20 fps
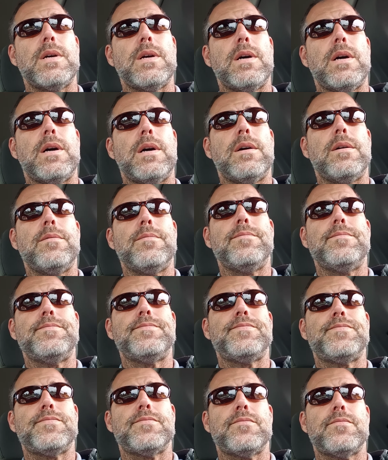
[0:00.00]
Um,
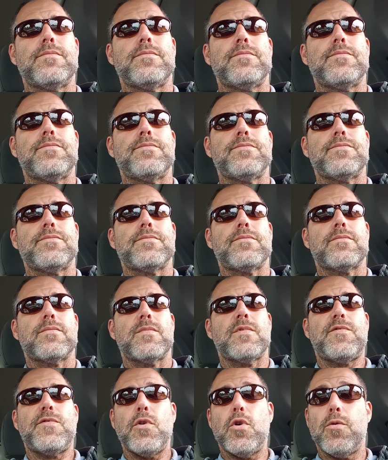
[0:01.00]

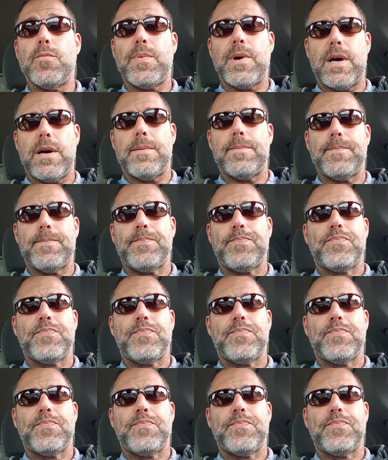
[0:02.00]
fuel pump.